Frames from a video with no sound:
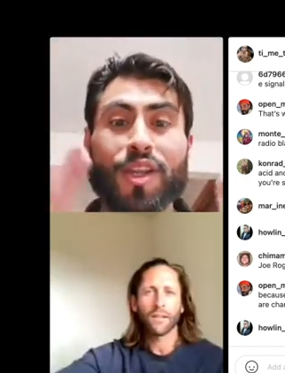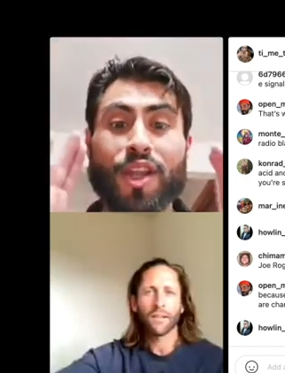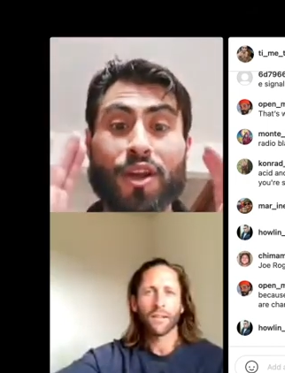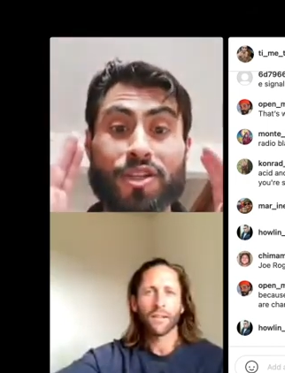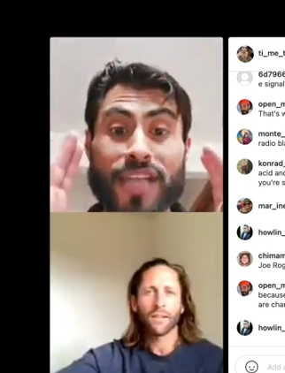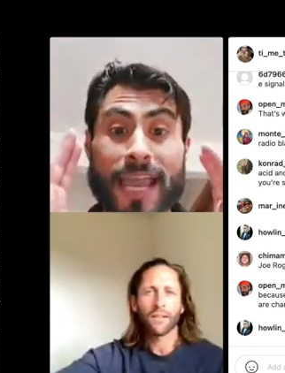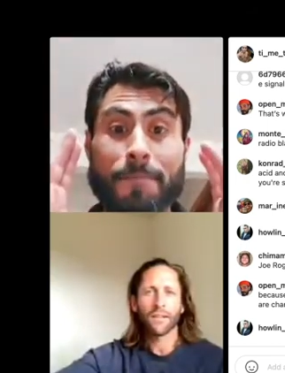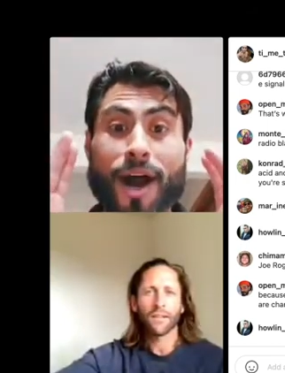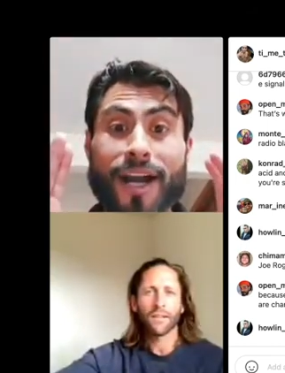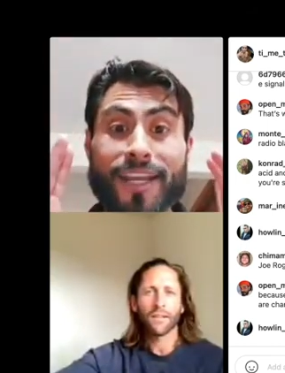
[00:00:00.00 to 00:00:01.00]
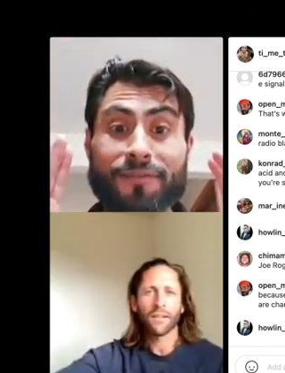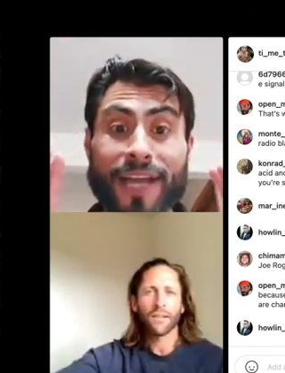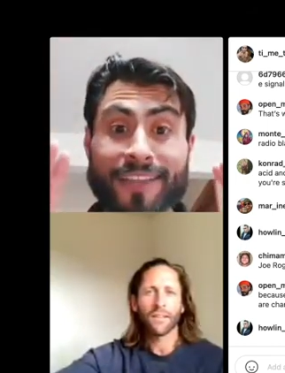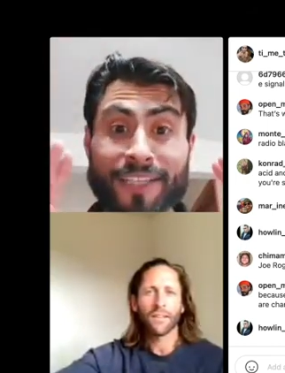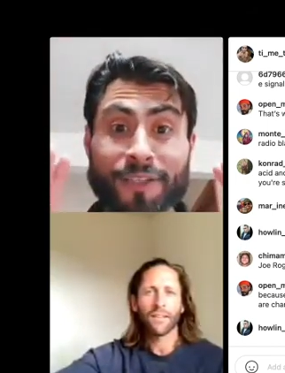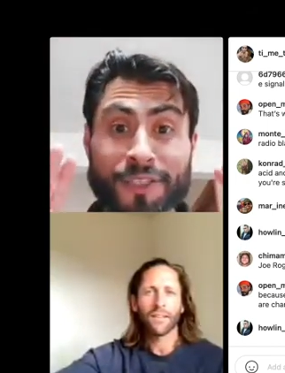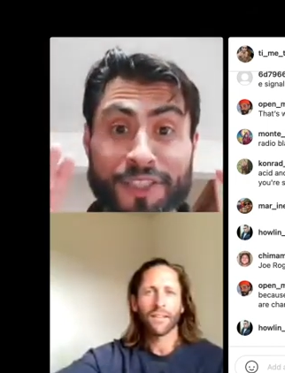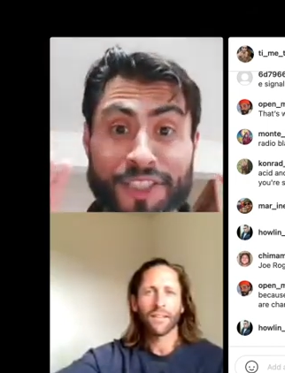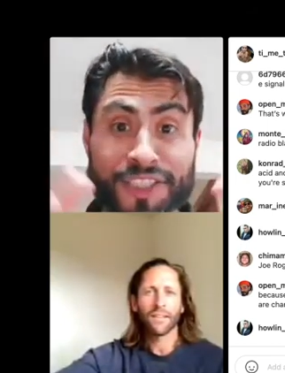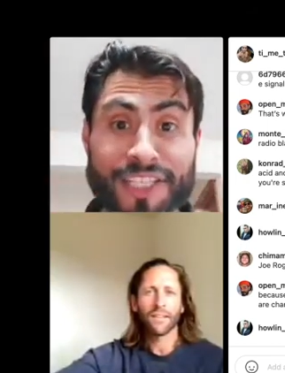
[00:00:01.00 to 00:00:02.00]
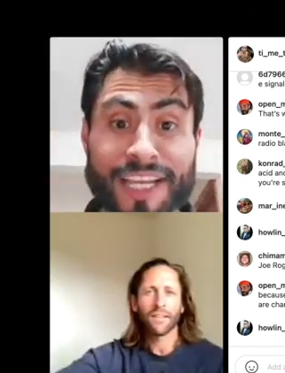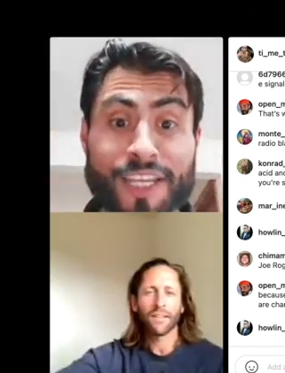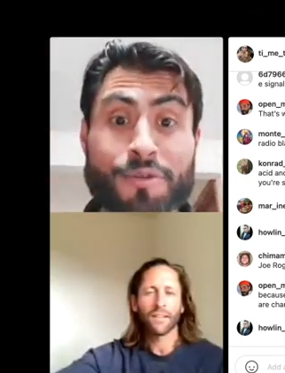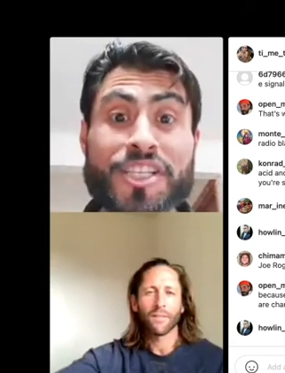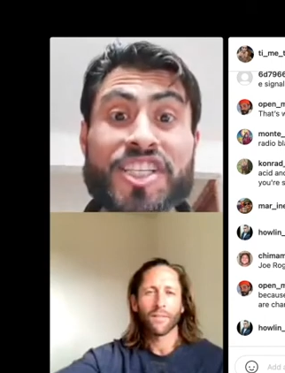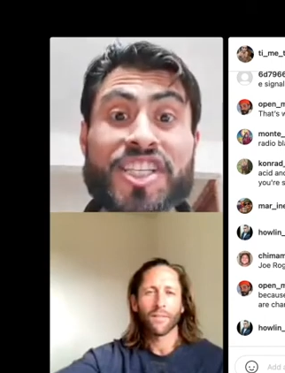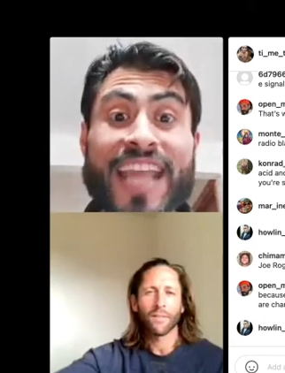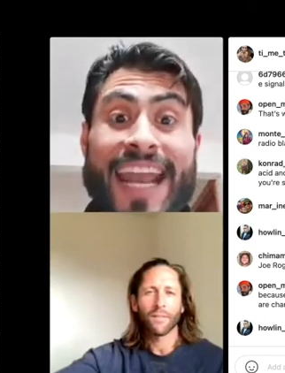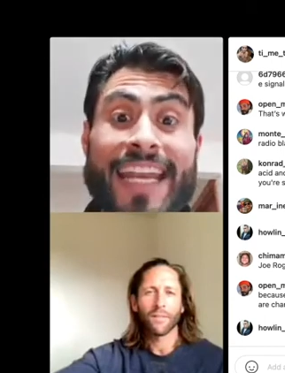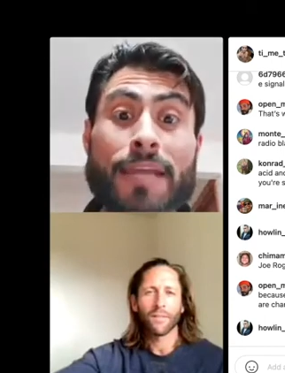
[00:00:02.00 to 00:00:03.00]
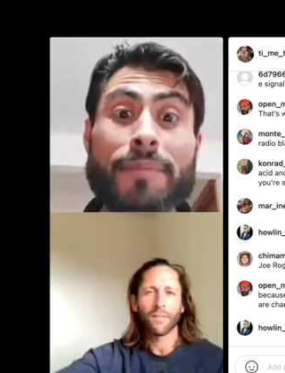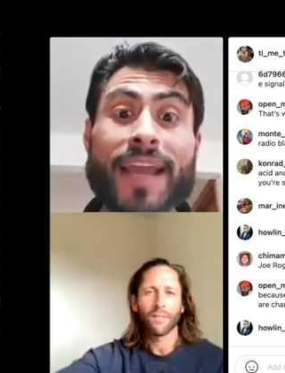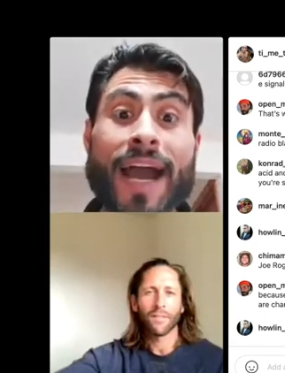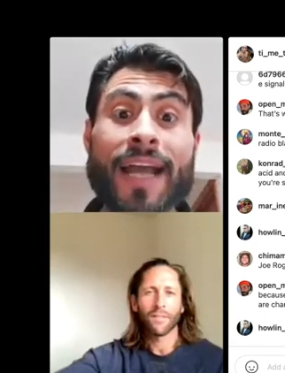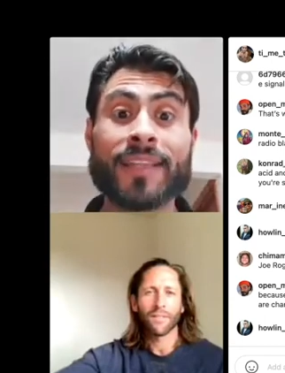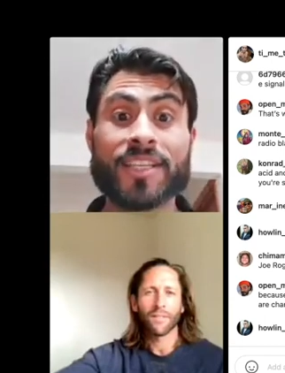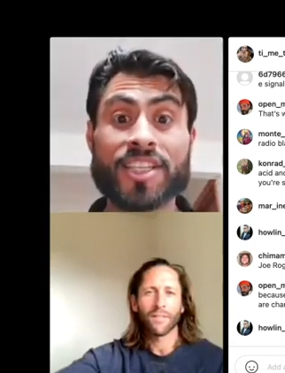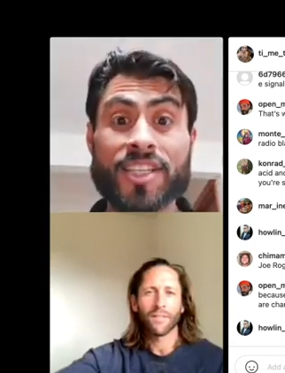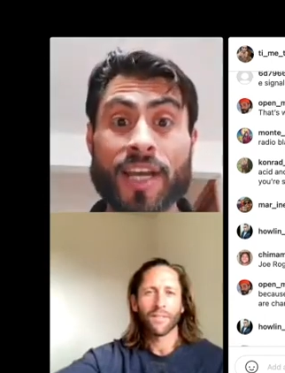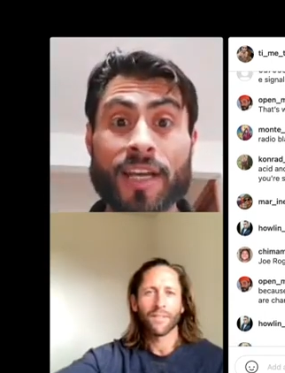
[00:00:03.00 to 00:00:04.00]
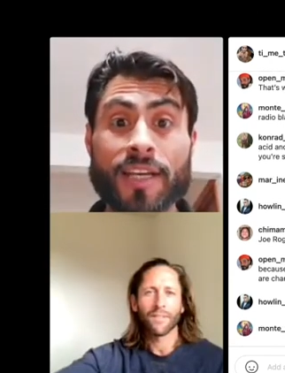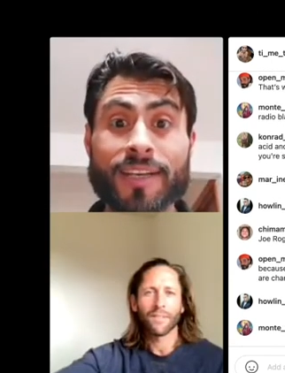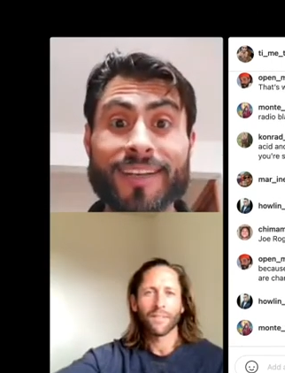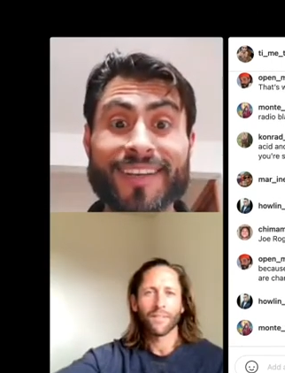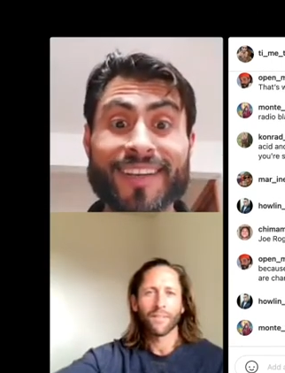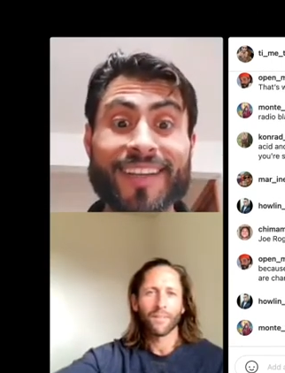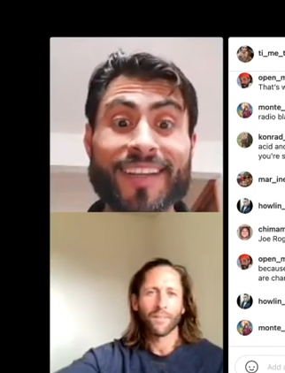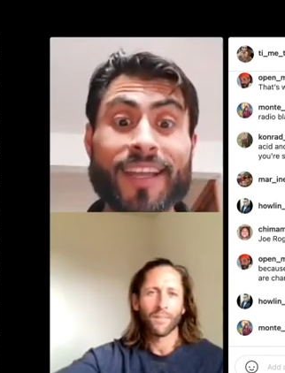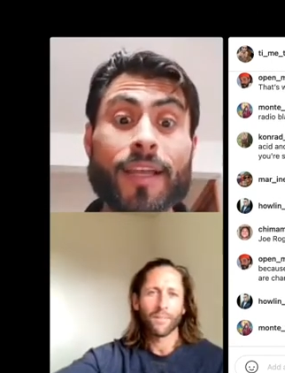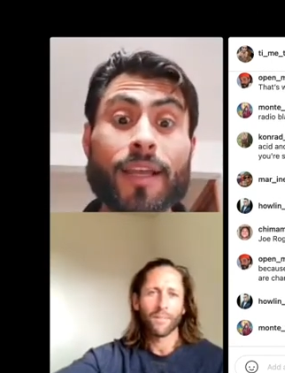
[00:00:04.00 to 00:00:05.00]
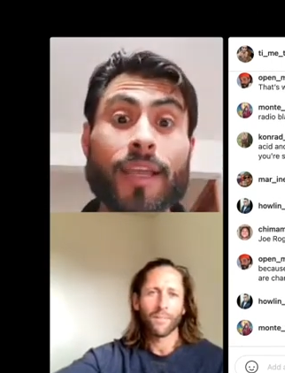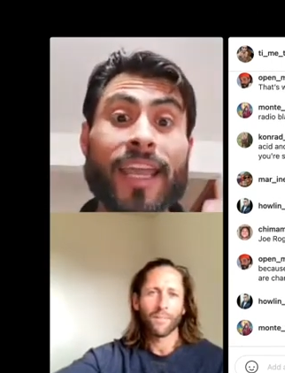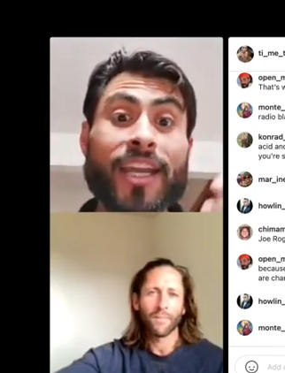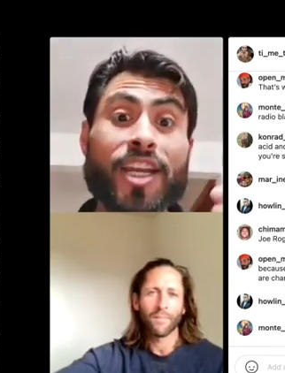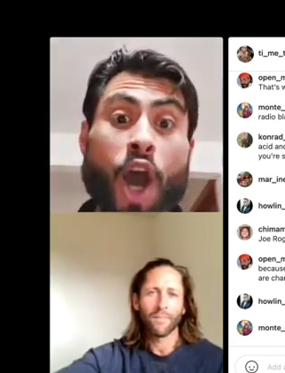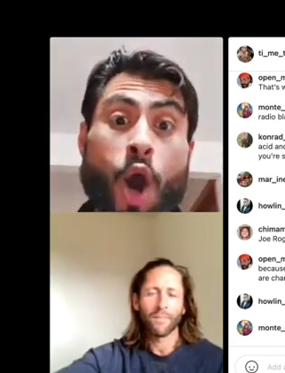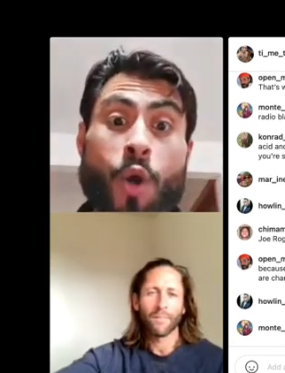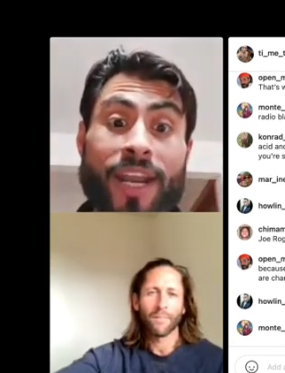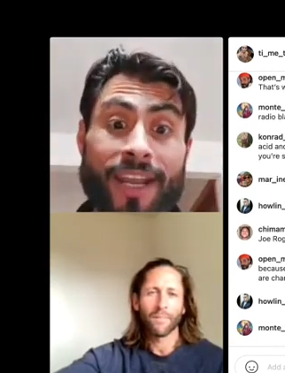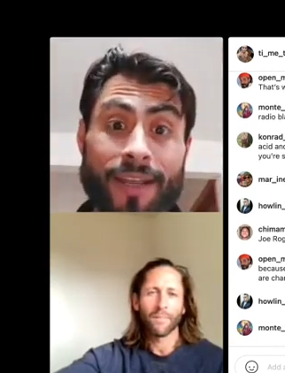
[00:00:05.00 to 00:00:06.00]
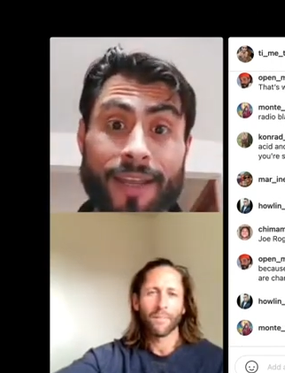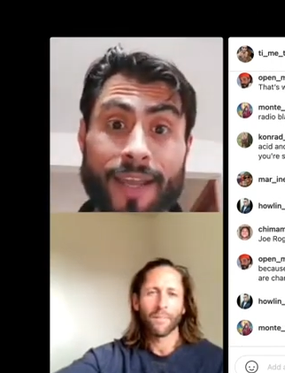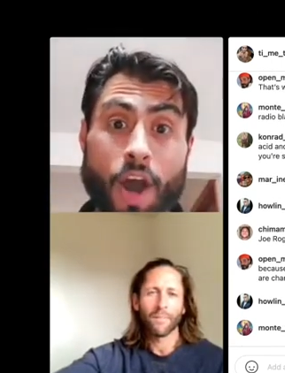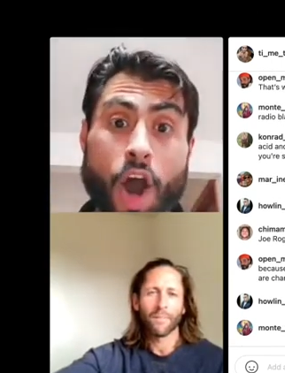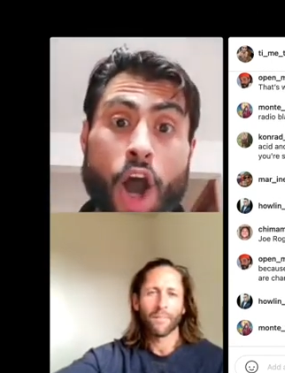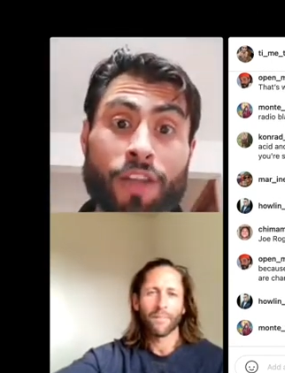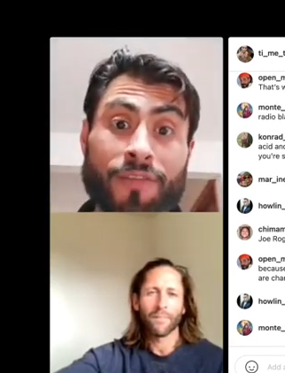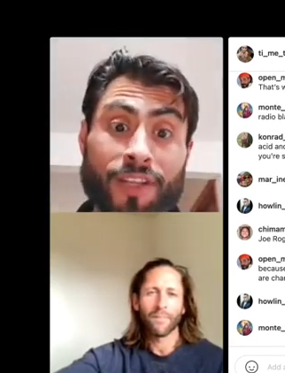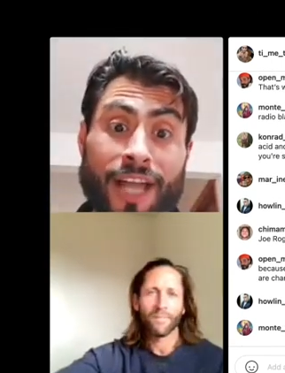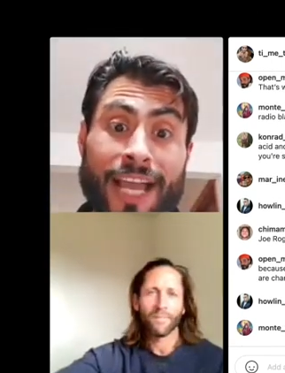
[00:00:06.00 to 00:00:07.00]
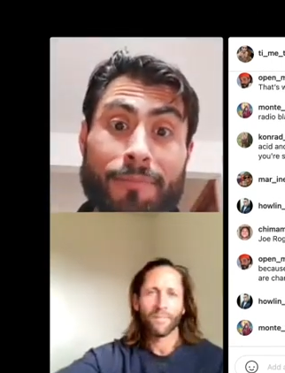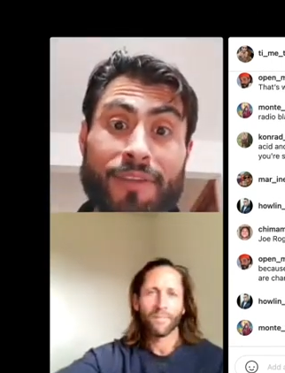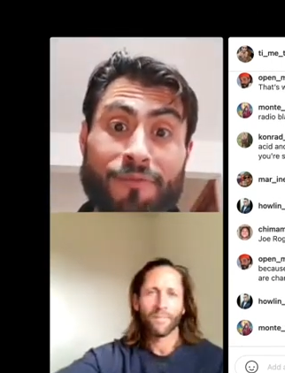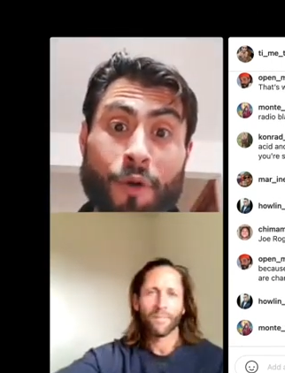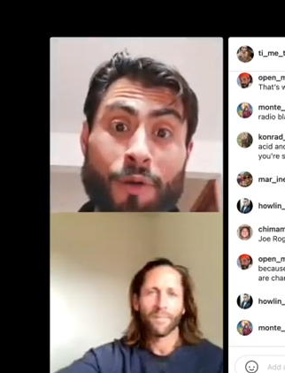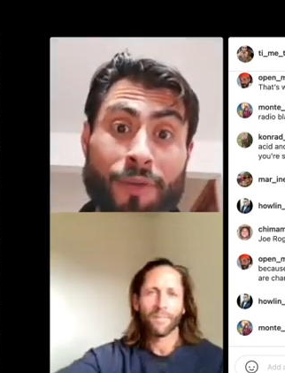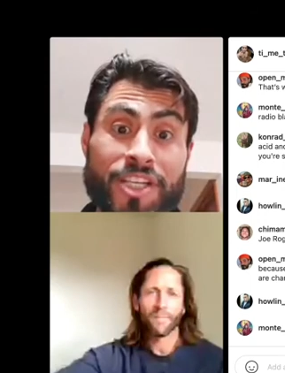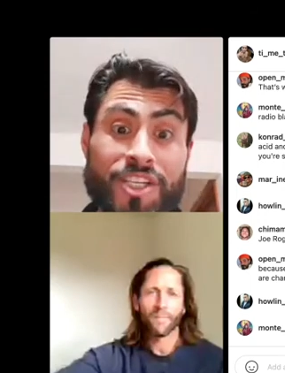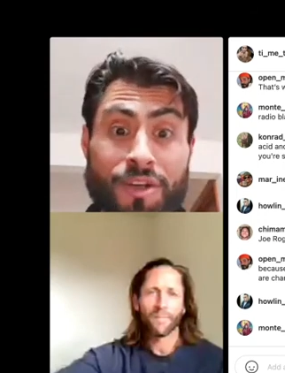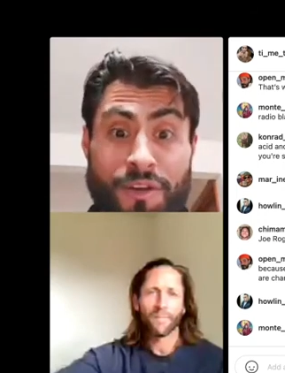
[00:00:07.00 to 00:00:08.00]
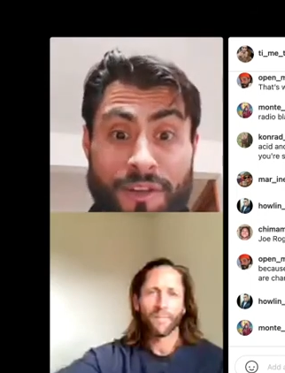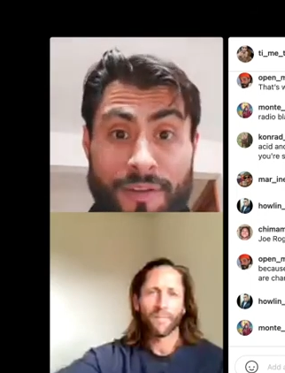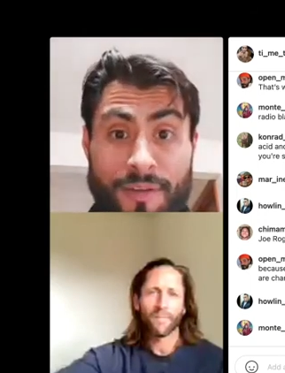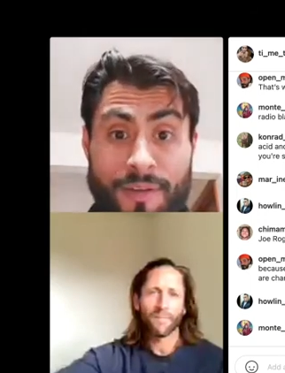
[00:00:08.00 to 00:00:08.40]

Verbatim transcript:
Speaker 1: There's a body of light that looks just like you standing behind the sun, encoding all of the light before it reaches Earth.